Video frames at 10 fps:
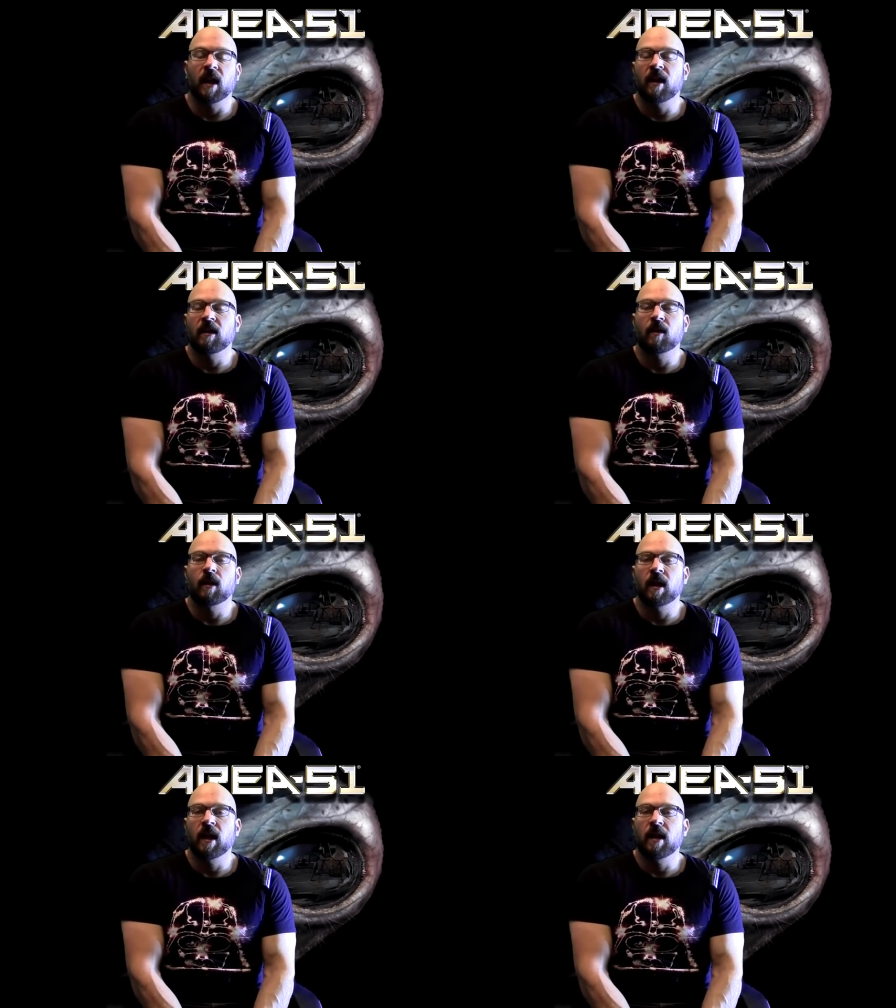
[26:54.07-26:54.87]
I didn't go
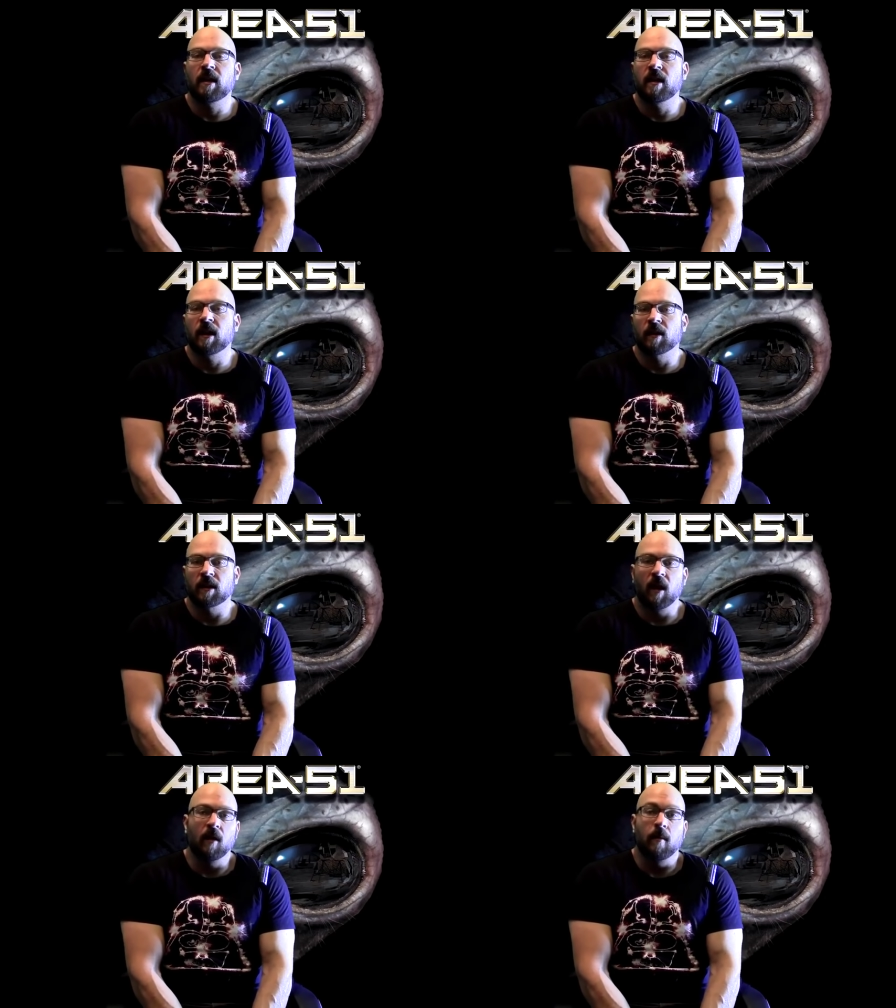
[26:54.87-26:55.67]
into any details
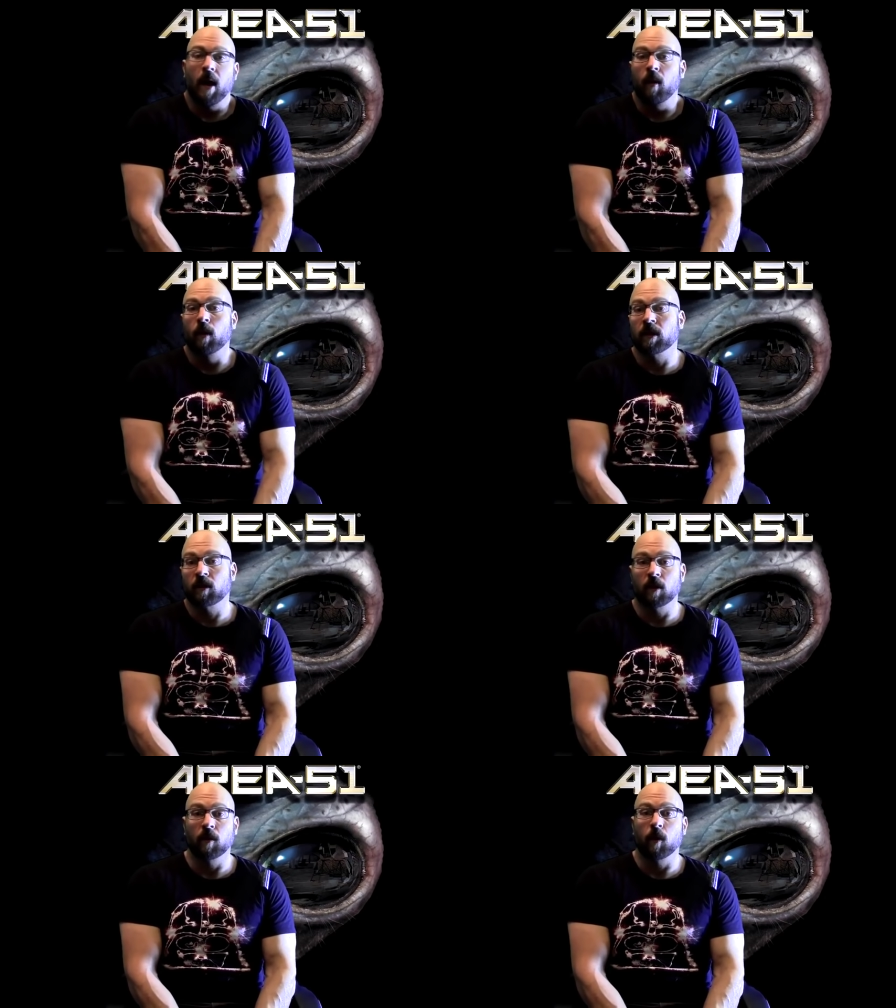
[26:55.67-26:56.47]
at all about what
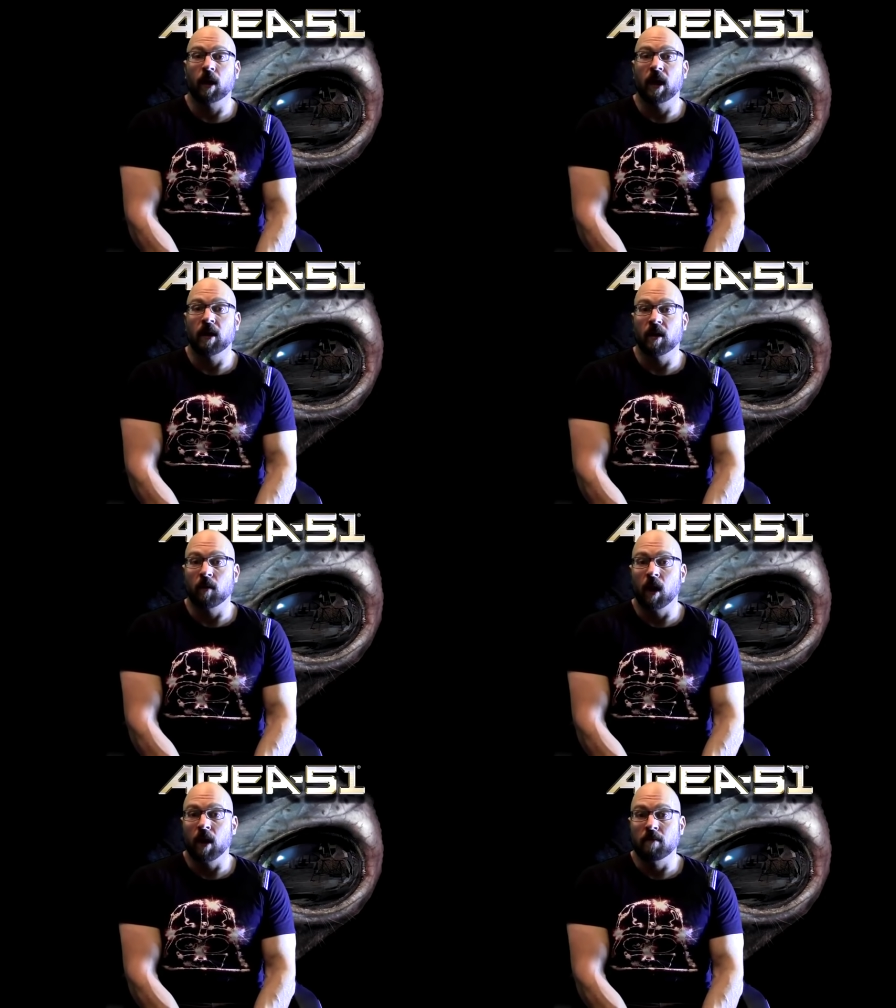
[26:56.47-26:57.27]
sort of work I did
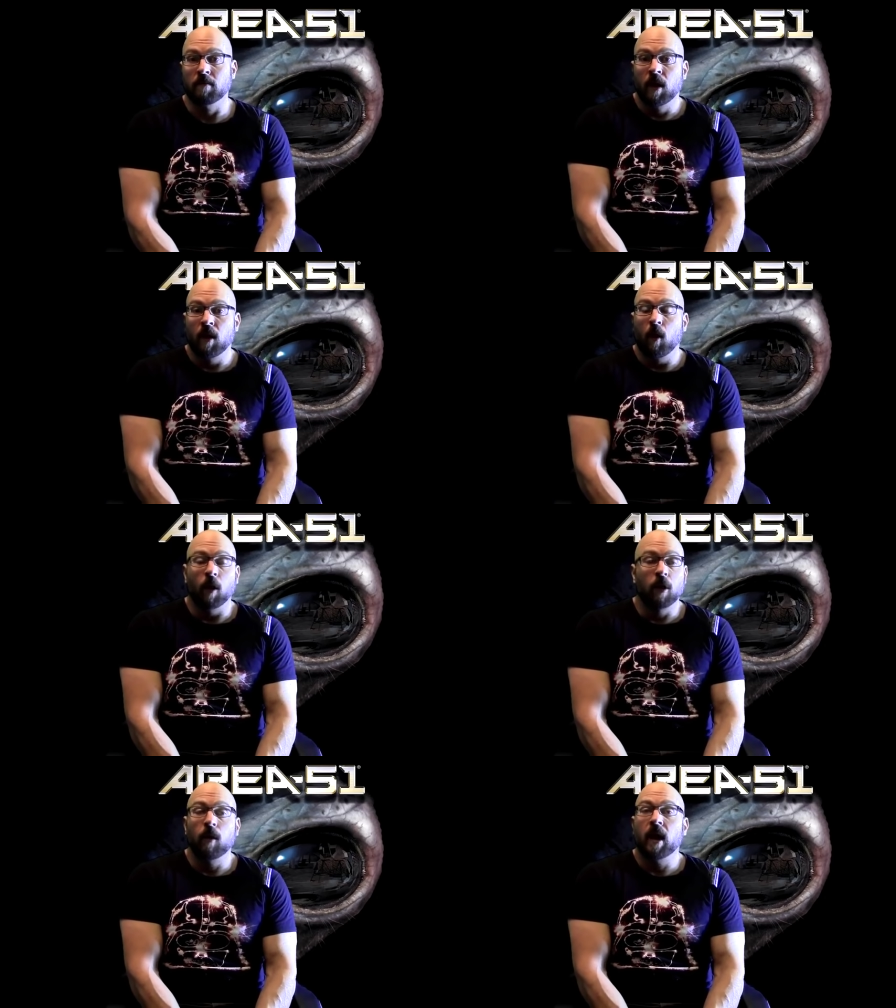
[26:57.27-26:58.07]
abroad
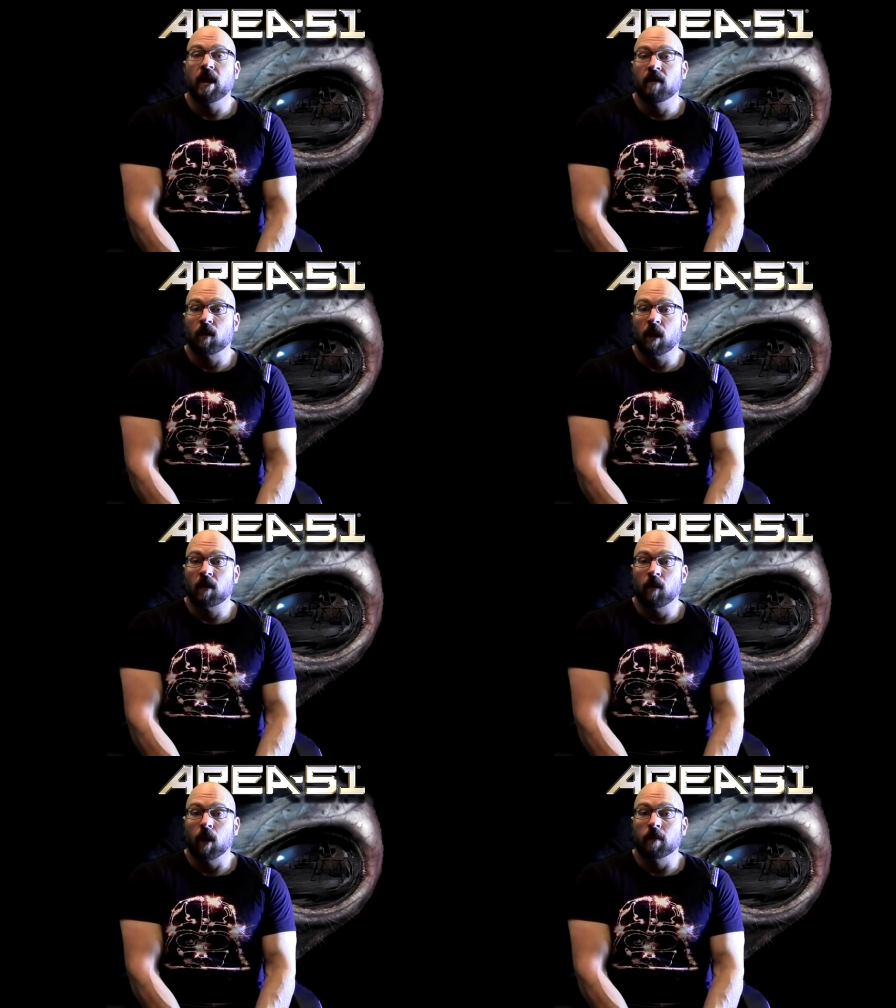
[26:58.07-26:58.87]
or who I even
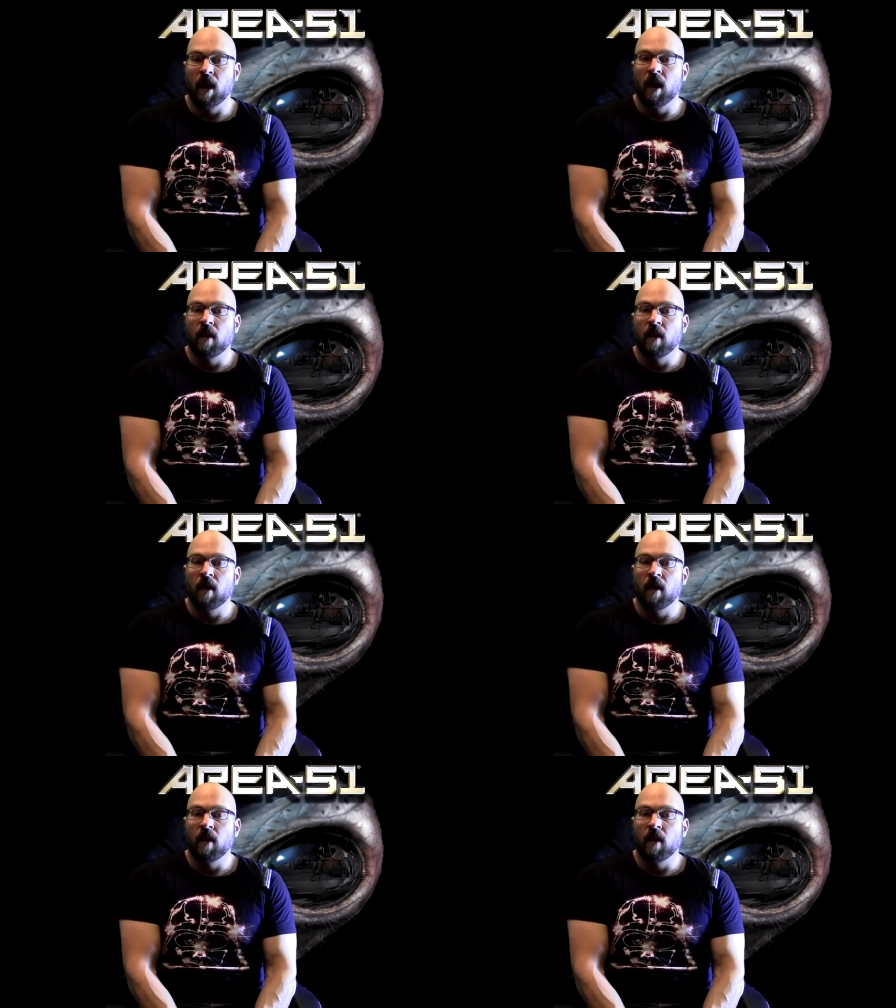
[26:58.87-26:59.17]
worked for.